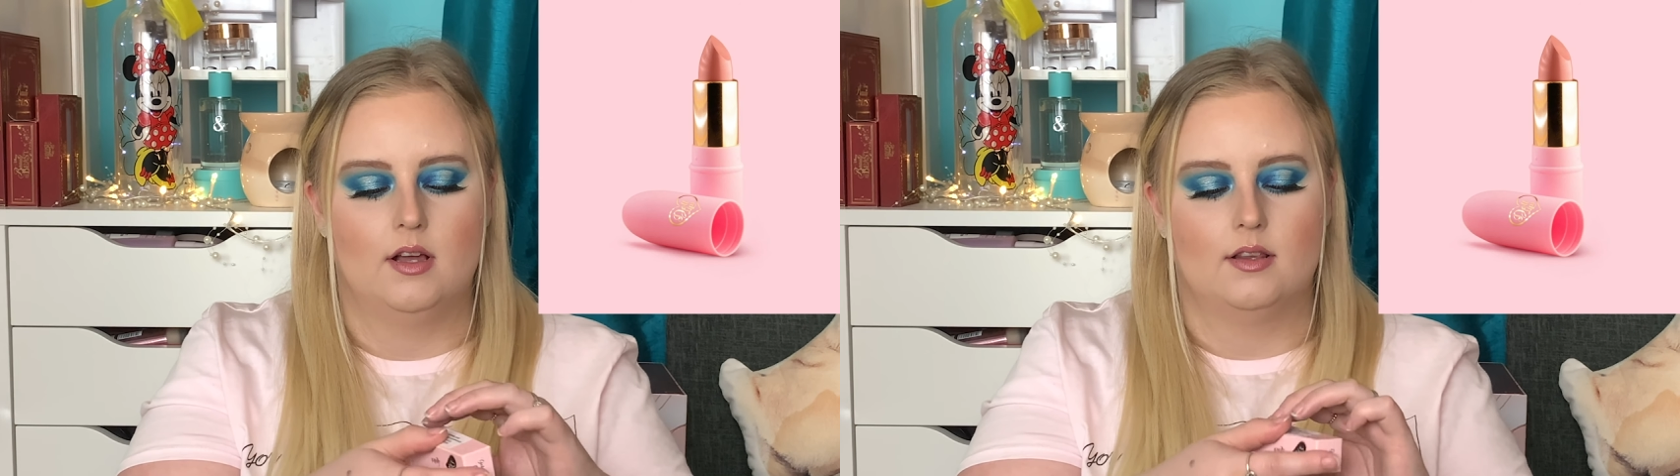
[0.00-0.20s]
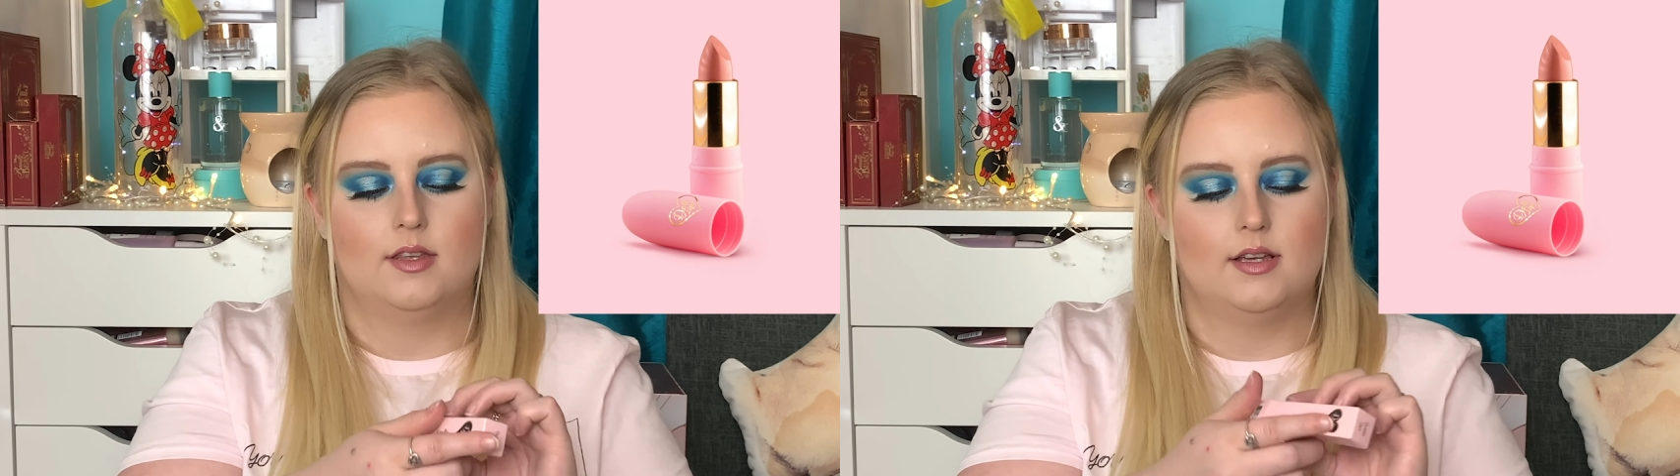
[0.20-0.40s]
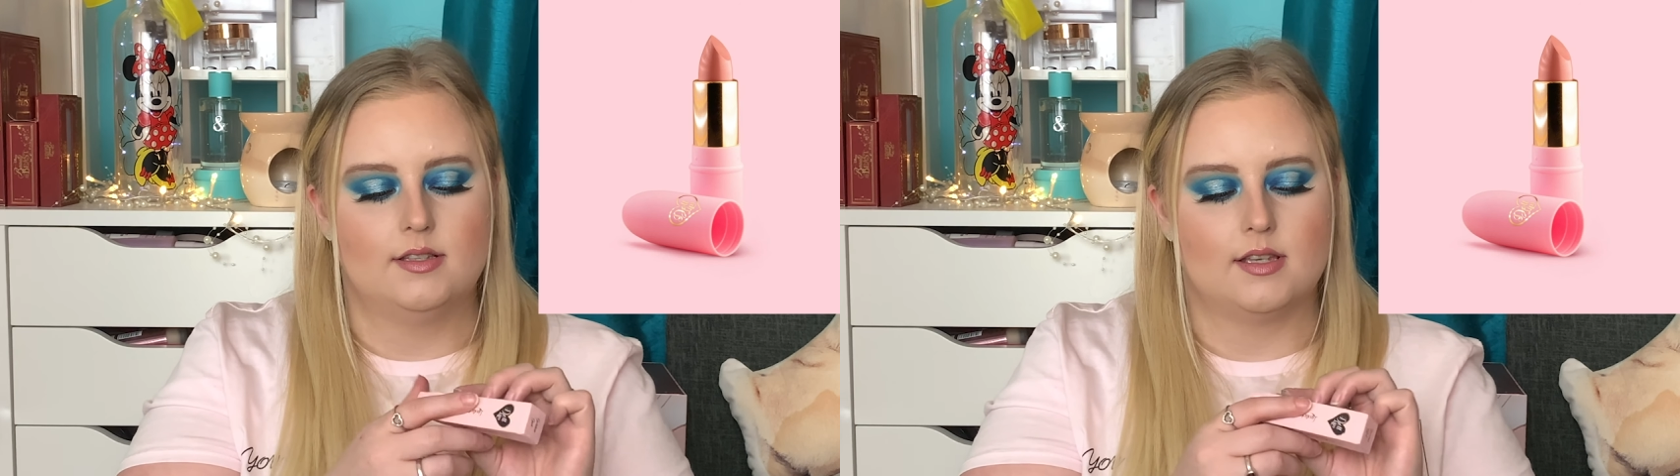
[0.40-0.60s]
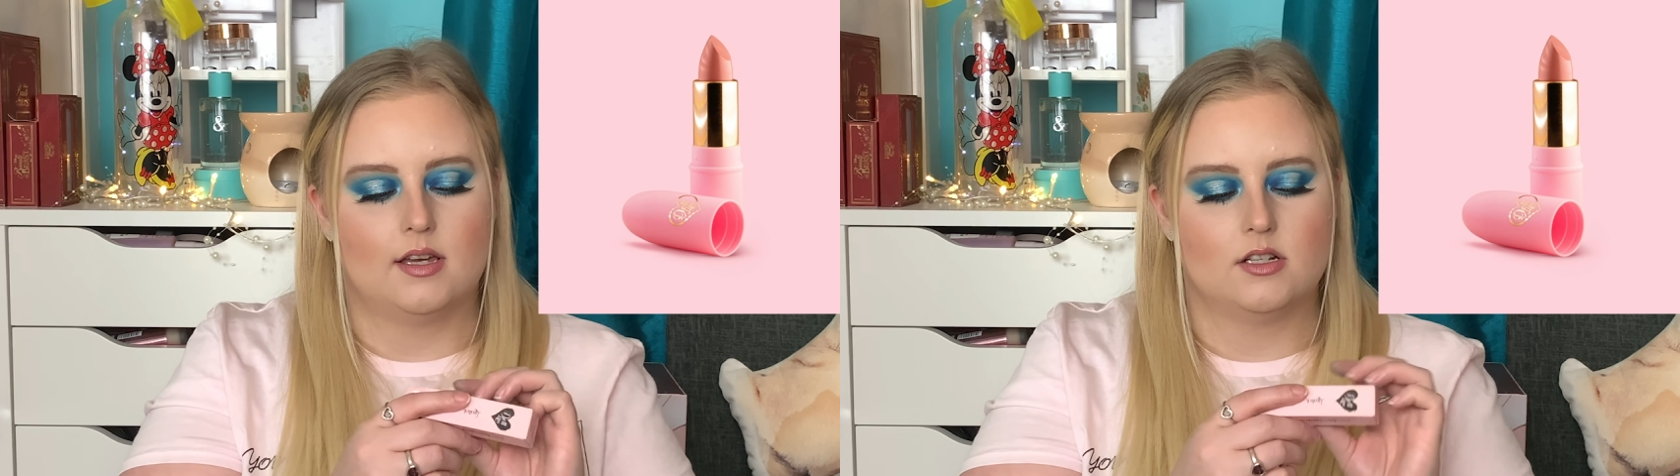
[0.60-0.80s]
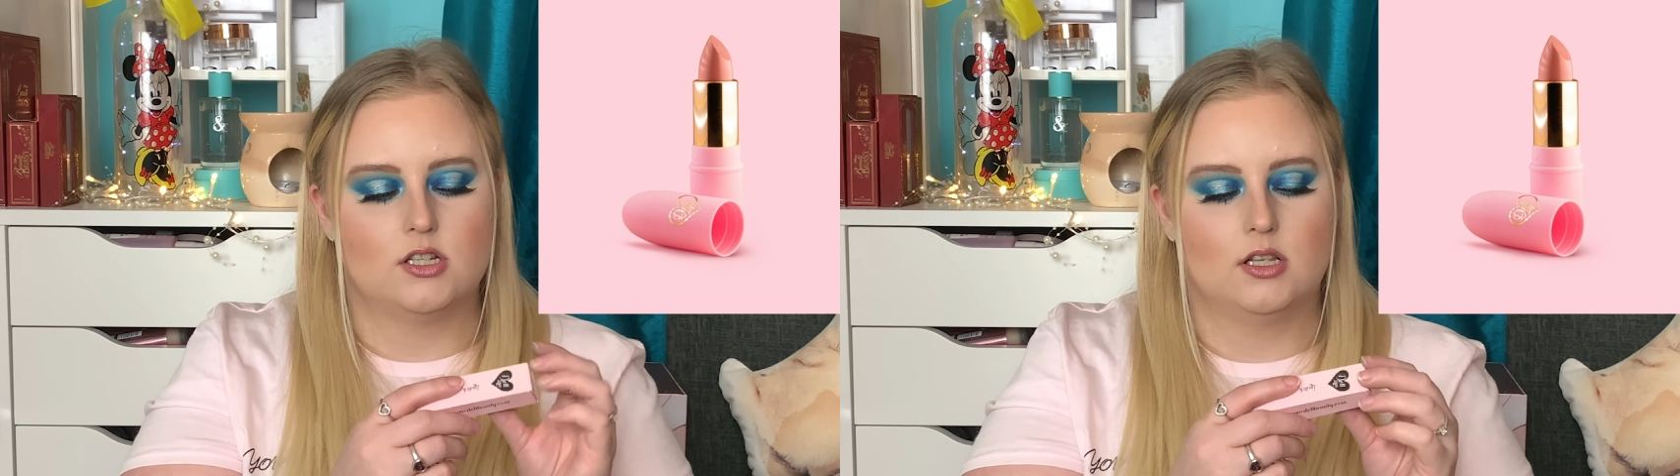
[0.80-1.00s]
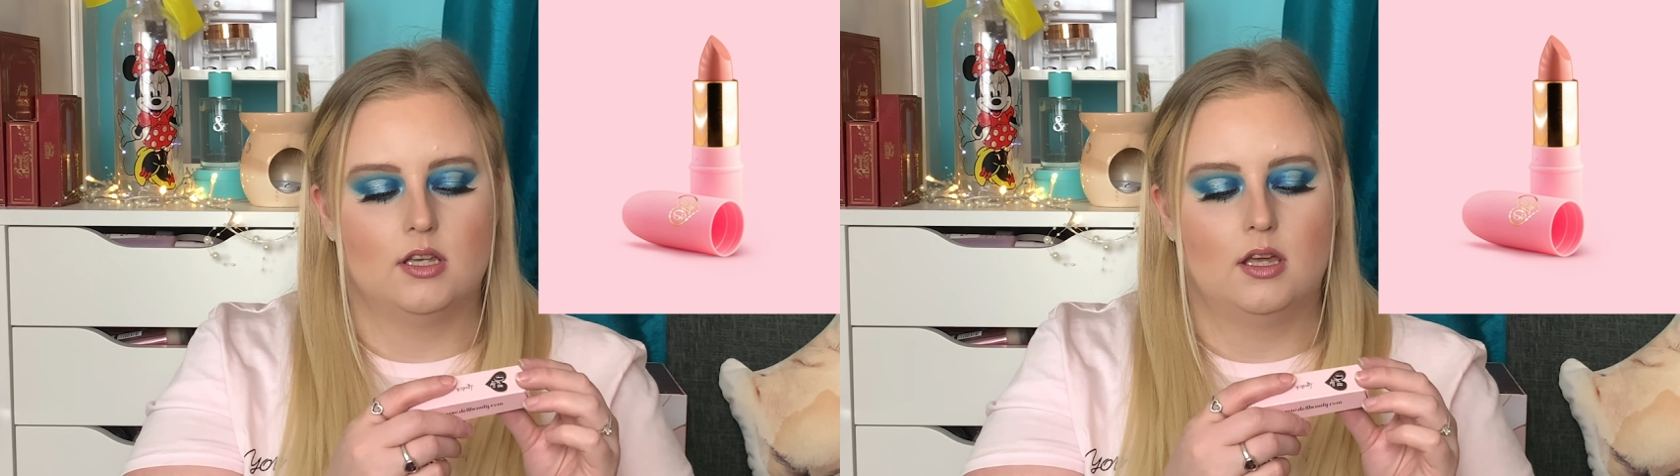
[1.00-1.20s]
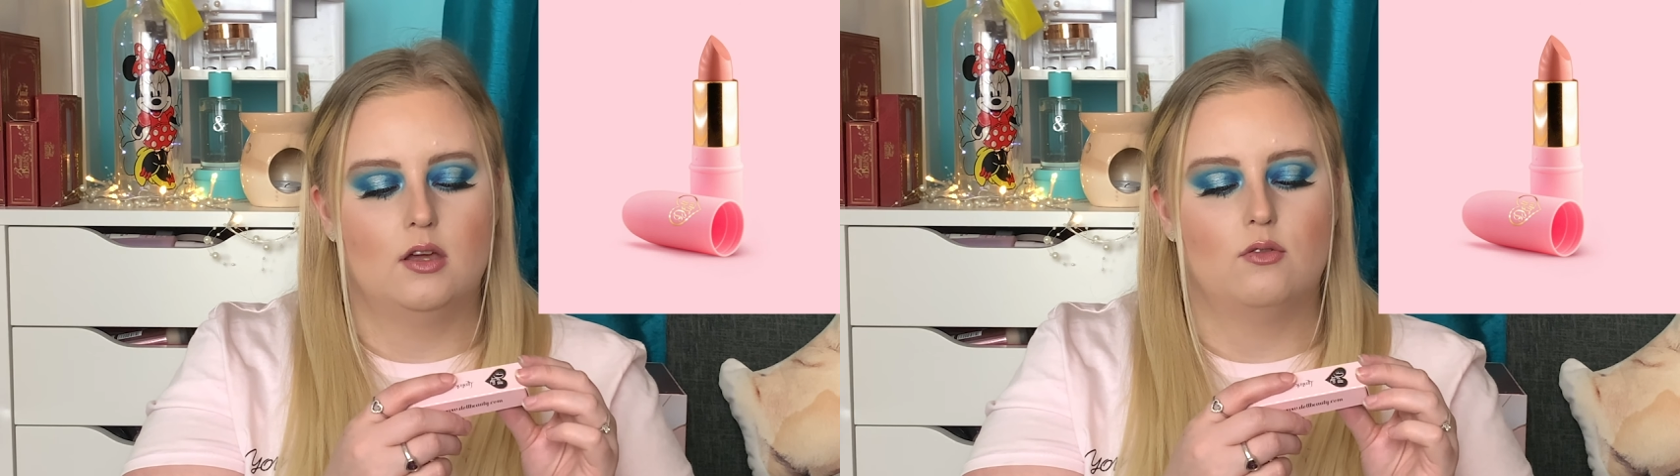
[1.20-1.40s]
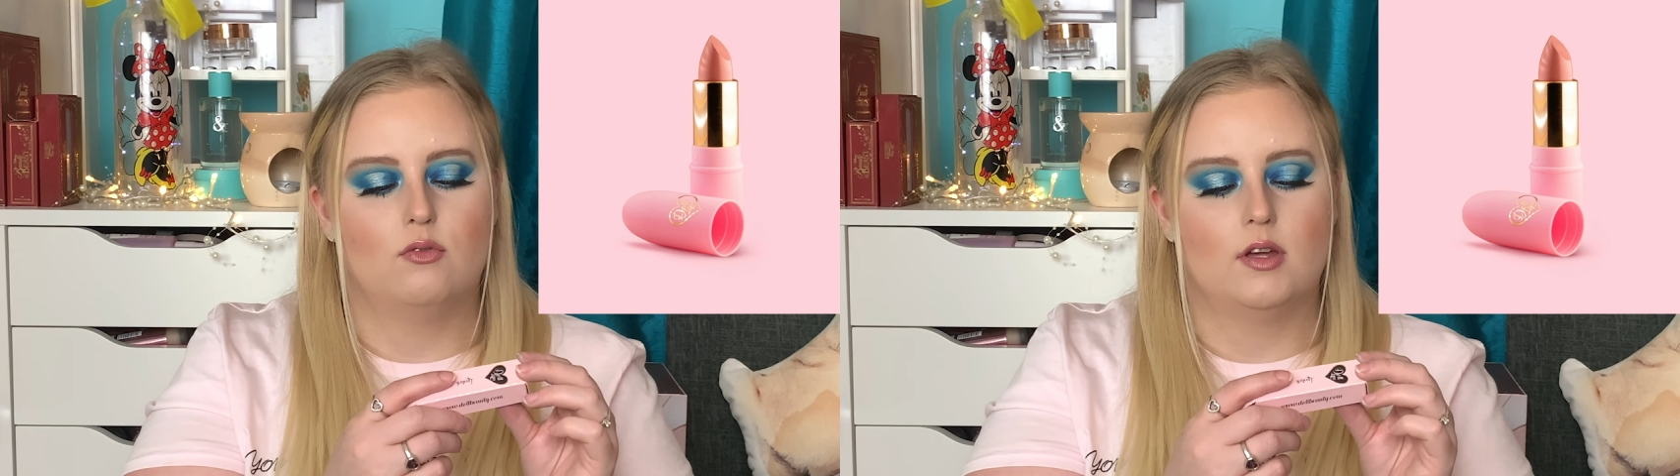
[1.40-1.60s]
This
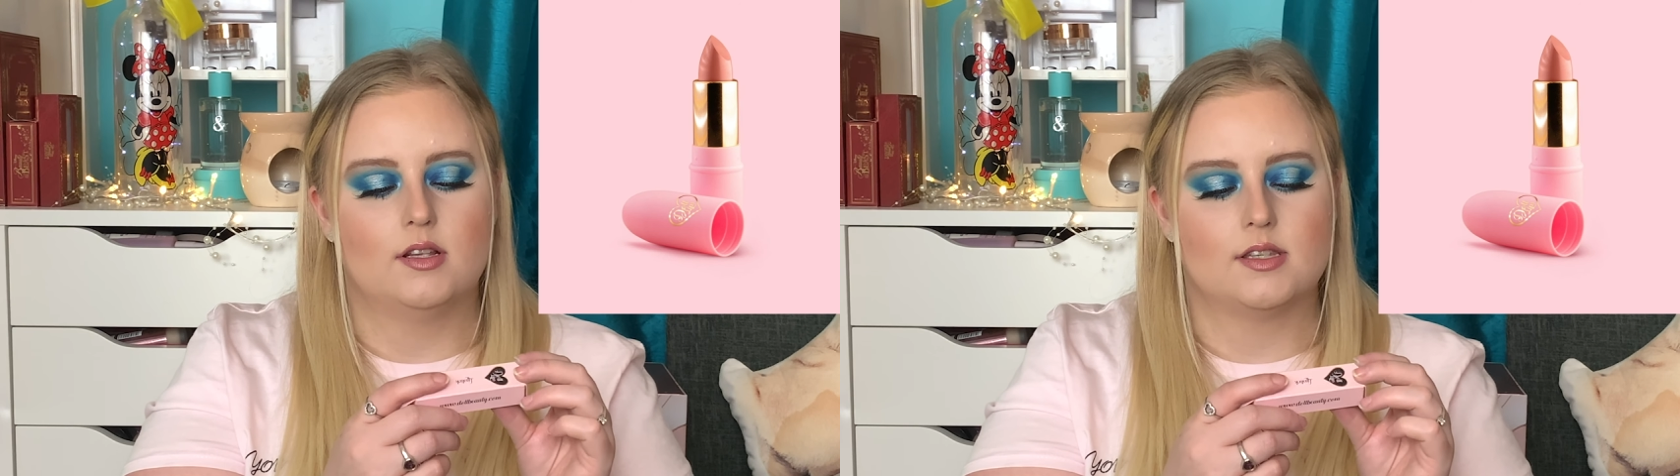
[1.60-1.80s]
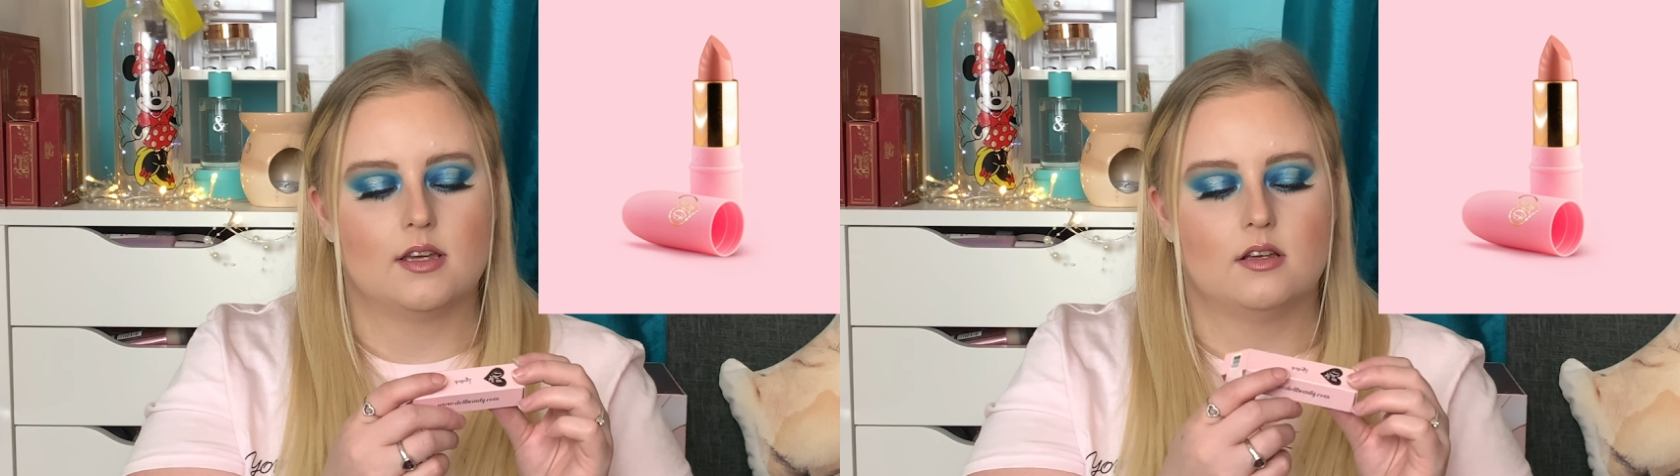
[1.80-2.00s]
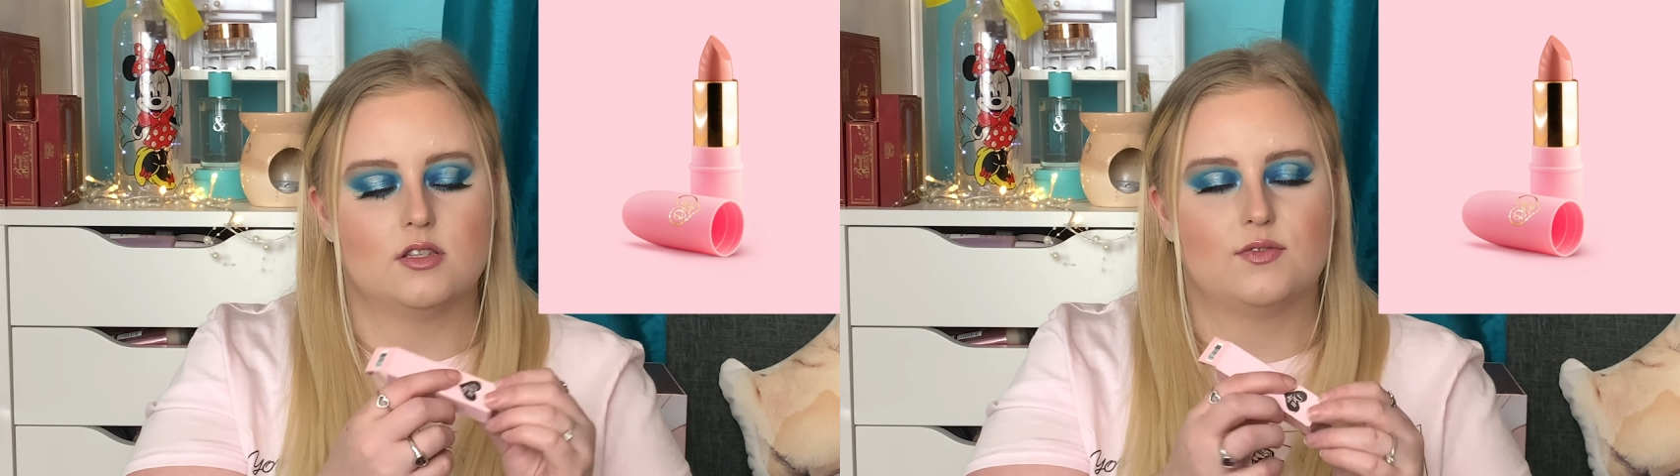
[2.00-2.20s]
actually retails